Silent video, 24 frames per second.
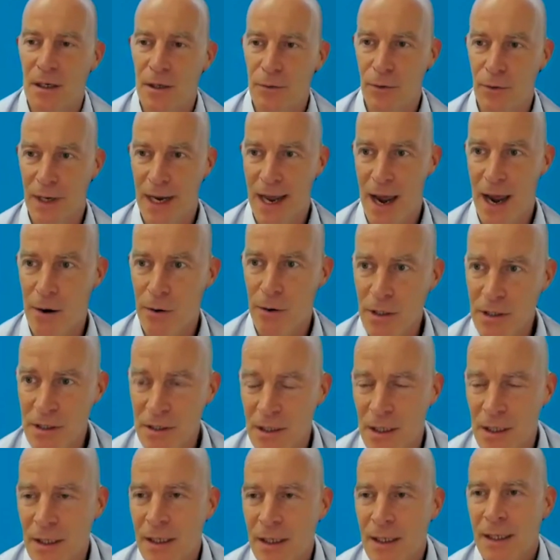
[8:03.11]
terawatt
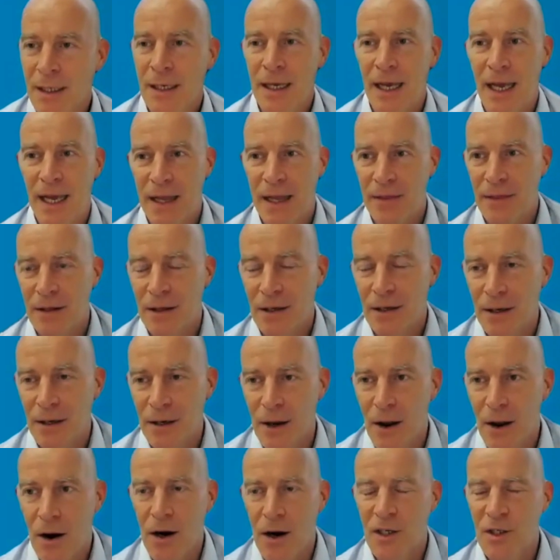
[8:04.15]
hours. And the
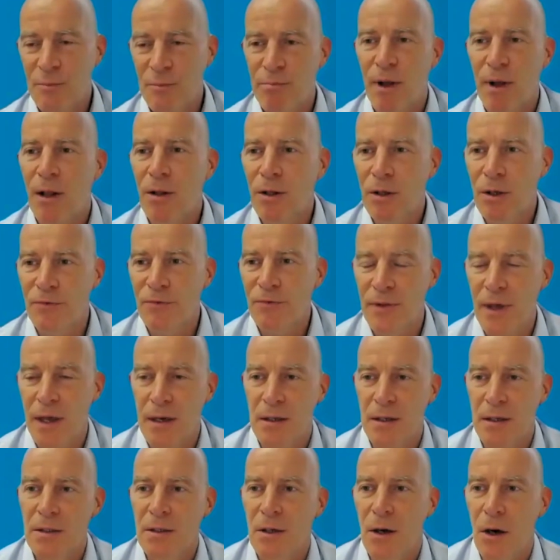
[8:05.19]
large bulk of
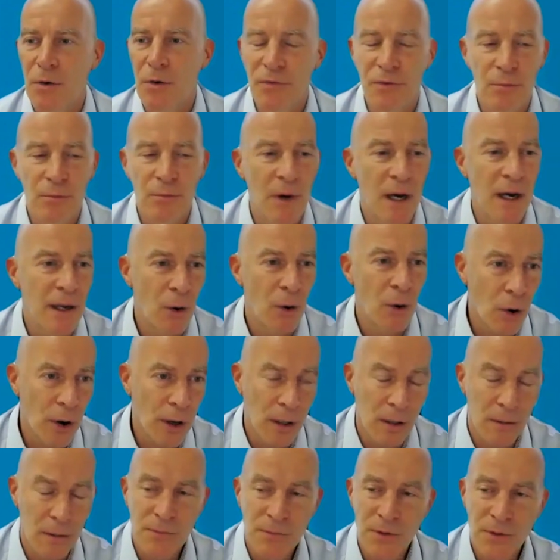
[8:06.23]
that is covered by
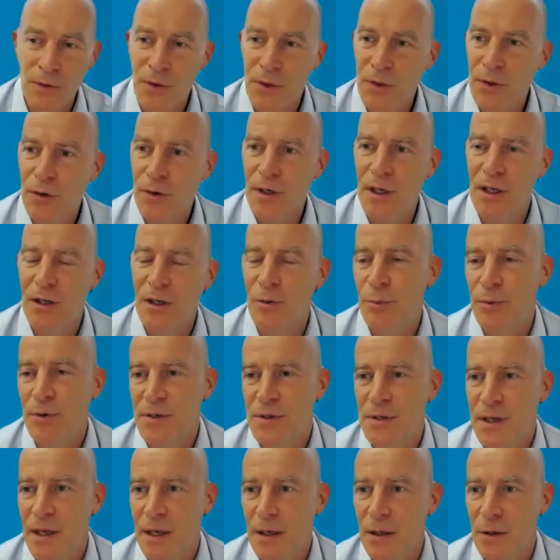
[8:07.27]
oil. So
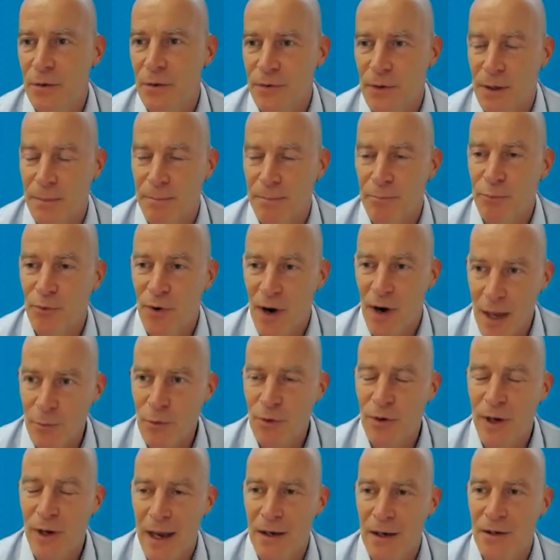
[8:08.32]
32% of our
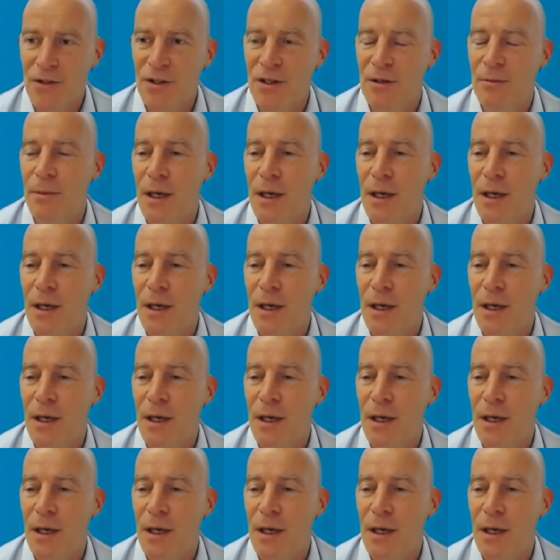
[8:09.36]
primary energy